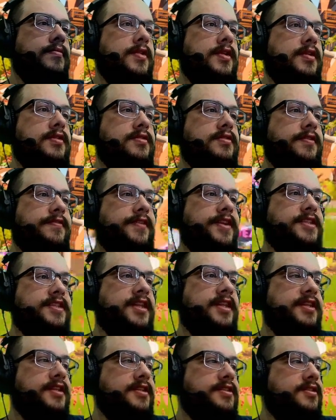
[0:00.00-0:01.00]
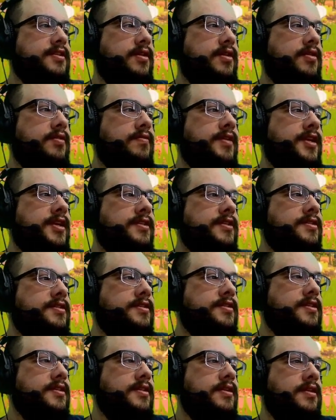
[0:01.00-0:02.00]
So if I set this to
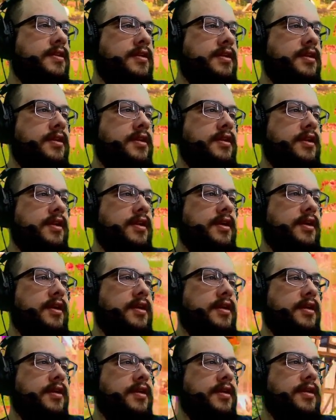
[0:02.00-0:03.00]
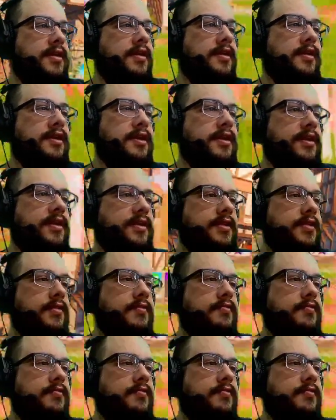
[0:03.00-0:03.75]
always, then